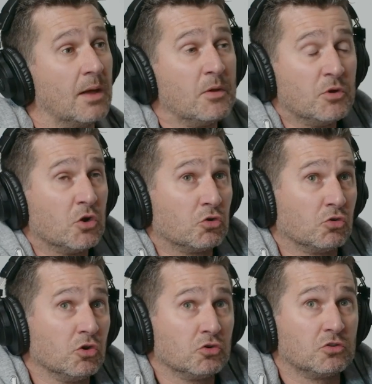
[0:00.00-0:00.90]
I mean, we don't
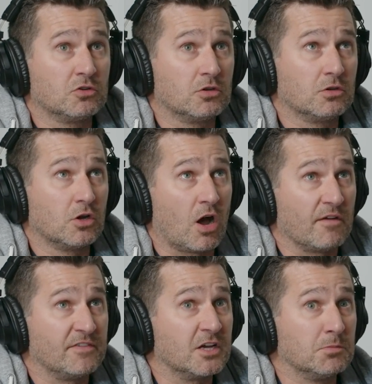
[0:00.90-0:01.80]
grow
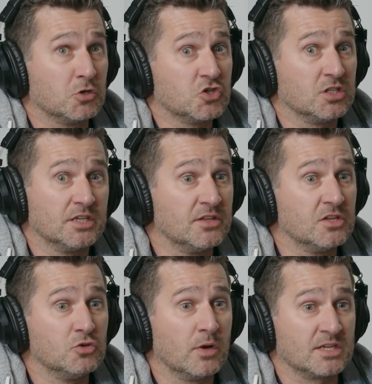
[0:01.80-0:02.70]
coffee commercially in the
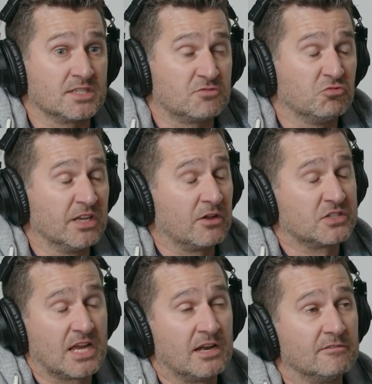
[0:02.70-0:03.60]
U.S. really
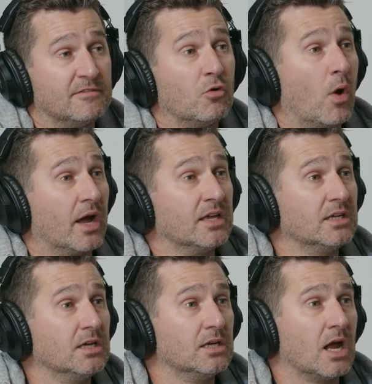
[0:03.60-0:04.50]
outside of Hawaii.
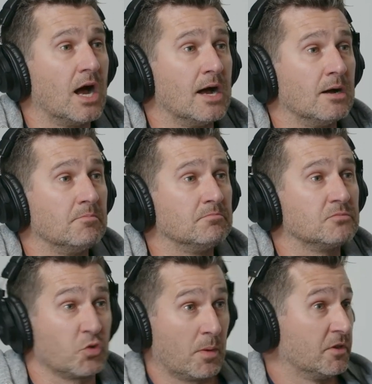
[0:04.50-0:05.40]

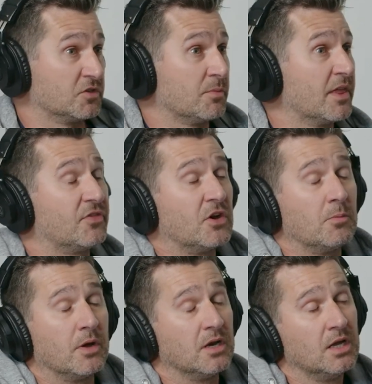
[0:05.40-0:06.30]
So maybe there's some of that there,
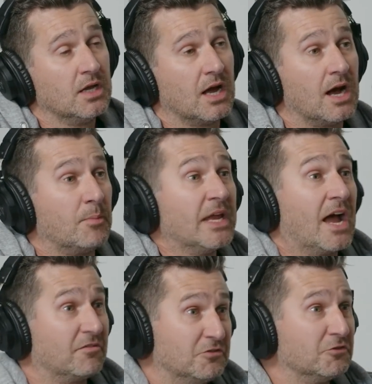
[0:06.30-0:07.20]
but
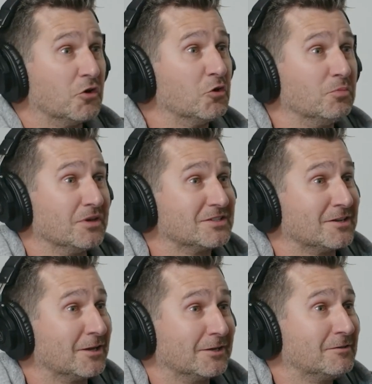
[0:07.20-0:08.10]
yeah, you go to a place
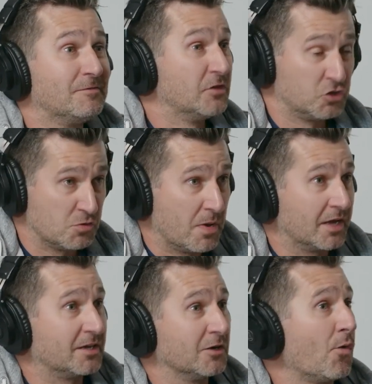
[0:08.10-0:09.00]
like
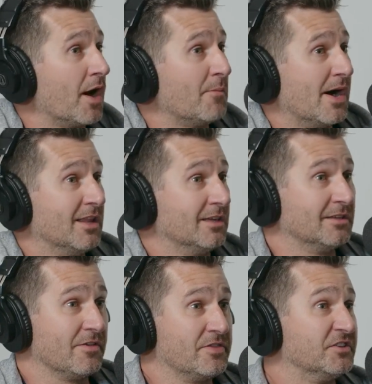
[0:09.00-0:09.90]
Jamaica,
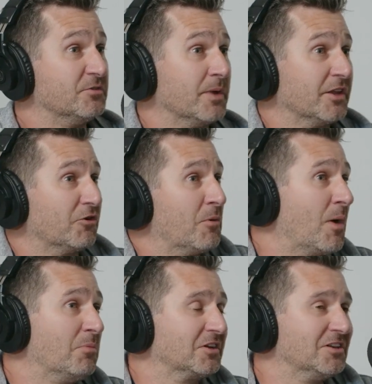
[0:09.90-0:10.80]
Guatemala, the Dominican
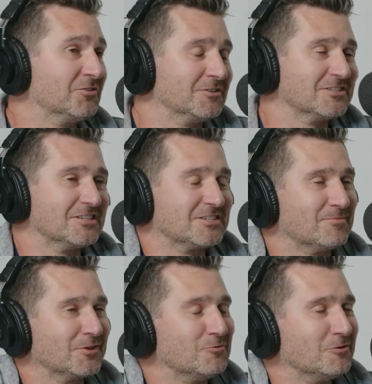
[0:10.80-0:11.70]
Republic, and you can see
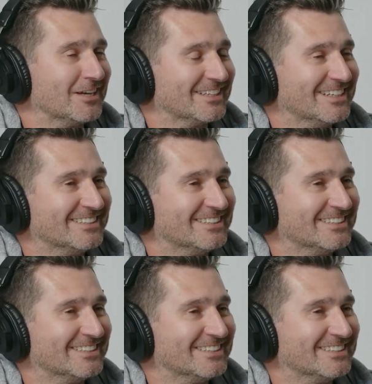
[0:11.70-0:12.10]
something cool like that.